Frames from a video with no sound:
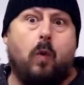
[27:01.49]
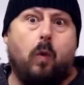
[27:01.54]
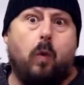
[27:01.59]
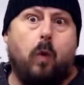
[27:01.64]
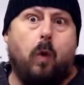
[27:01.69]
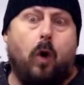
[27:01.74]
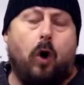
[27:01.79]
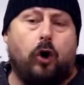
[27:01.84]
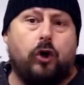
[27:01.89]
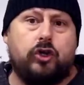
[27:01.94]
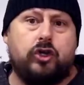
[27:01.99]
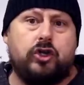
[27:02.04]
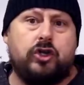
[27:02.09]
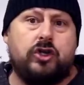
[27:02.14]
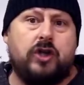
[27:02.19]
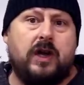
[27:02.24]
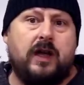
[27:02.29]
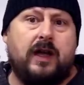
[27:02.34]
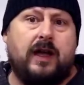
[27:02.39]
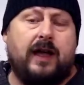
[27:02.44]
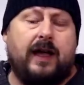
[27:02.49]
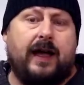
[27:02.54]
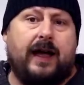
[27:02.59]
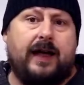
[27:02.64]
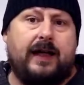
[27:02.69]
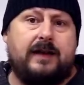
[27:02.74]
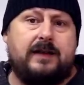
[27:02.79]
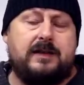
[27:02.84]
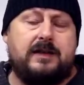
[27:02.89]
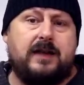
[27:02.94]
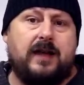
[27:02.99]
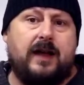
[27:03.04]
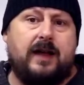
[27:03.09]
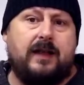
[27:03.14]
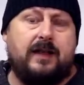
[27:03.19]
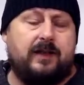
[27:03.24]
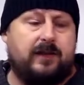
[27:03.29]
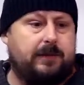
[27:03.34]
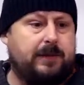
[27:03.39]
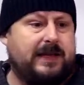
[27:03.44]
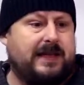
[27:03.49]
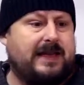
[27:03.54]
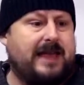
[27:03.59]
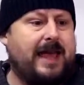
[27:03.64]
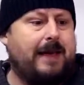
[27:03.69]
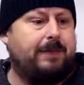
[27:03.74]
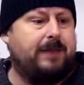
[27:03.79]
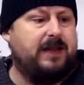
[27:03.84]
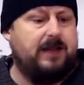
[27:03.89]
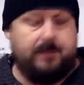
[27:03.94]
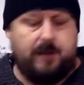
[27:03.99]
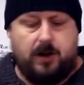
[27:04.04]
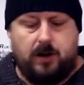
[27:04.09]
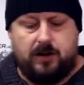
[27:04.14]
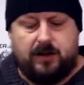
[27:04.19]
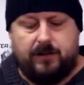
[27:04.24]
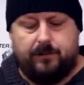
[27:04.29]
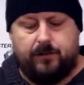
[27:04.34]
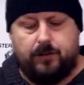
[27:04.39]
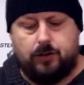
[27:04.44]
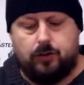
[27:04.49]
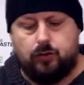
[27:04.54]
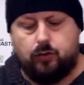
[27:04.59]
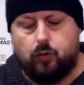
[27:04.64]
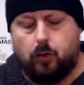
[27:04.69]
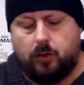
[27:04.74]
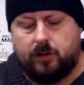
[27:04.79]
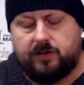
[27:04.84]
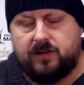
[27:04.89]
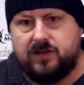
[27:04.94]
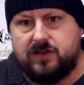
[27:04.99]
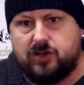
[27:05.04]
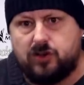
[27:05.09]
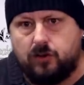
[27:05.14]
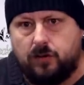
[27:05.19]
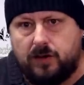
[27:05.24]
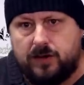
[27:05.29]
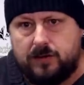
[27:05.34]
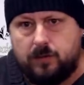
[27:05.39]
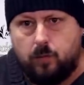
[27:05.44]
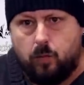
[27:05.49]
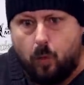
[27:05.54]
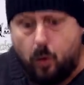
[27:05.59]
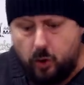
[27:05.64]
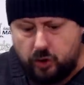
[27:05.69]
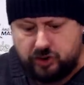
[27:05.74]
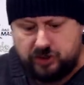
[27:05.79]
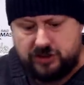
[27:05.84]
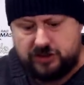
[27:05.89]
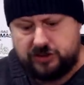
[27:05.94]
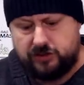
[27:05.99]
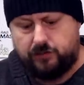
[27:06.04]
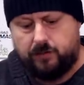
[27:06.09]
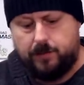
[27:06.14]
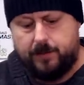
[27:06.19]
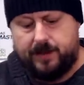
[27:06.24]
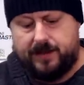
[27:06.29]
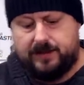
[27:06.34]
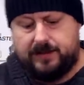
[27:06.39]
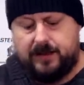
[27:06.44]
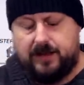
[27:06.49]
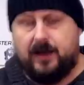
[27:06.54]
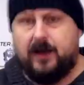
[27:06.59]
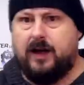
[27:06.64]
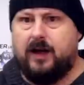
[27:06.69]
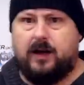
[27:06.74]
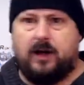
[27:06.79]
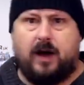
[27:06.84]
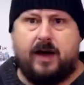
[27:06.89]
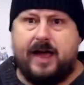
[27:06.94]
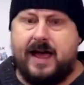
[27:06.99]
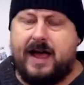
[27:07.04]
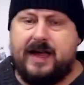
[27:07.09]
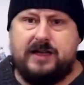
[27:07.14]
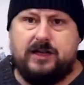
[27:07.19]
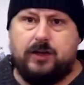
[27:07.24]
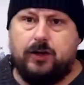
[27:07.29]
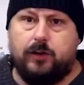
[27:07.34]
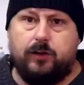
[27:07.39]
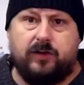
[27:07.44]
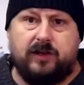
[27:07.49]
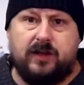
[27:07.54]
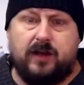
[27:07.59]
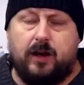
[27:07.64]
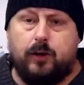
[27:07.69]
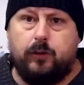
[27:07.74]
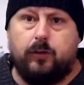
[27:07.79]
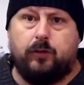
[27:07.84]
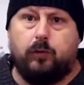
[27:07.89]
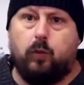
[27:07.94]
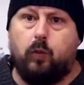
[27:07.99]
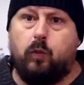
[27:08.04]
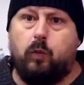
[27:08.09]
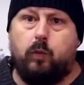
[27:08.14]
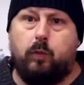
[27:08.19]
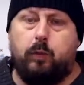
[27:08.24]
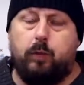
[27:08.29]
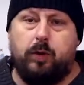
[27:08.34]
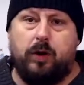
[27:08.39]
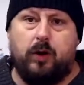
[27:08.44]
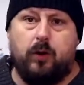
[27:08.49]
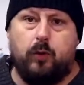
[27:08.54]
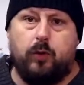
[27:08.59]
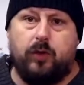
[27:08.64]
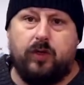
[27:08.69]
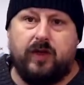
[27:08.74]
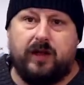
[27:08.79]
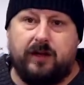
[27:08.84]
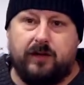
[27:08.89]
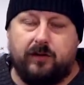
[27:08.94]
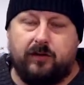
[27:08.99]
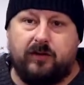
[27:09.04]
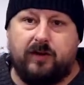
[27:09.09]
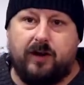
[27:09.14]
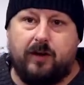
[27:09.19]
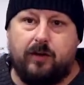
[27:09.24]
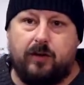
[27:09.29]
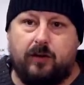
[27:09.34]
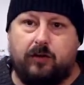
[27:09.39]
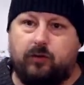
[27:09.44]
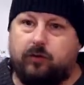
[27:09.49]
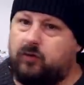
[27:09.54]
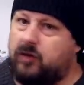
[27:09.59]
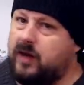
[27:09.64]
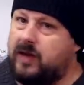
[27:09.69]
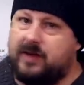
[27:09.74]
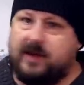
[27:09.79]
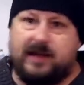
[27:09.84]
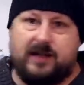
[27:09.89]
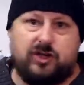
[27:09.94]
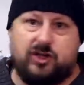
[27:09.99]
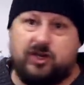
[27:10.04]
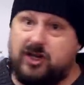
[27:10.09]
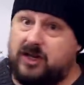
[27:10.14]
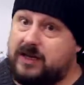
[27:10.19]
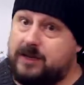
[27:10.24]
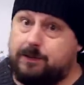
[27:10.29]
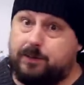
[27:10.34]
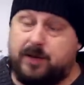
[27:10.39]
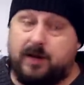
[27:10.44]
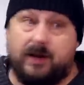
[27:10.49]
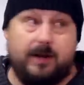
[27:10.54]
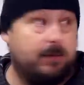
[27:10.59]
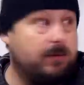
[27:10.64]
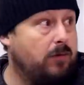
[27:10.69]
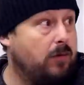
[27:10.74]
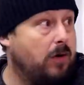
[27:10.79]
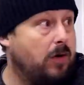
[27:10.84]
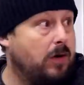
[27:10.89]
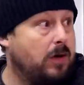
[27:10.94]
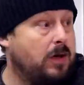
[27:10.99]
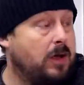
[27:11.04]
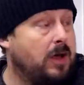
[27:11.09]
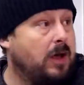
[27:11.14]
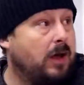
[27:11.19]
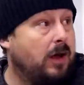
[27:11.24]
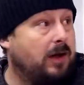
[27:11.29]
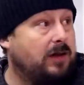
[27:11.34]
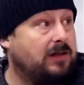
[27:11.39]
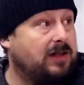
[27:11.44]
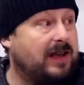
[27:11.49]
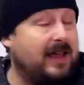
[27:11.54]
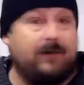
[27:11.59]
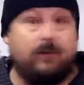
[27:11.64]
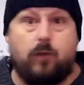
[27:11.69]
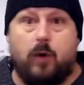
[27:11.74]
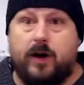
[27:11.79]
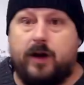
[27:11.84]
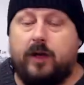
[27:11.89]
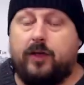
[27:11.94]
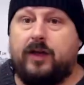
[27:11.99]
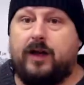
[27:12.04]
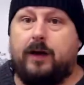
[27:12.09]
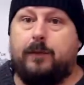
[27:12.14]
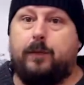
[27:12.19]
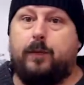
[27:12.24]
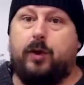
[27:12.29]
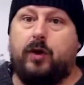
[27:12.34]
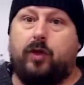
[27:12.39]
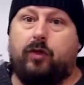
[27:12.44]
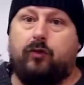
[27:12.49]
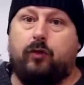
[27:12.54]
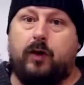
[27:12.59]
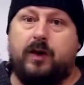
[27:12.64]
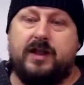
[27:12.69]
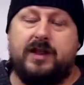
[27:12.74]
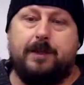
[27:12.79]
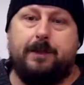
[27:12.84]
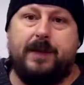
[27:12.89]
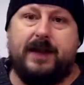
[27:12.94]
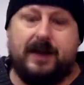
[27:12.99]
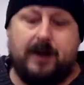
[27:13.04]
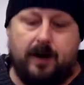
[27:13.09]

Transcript: wash. And there's a big gap in the market for good quality screen washes for me. I hate using those blue things, you know, those, they're cheap, don't get me wrong. I did have one, I think I put through it in the bin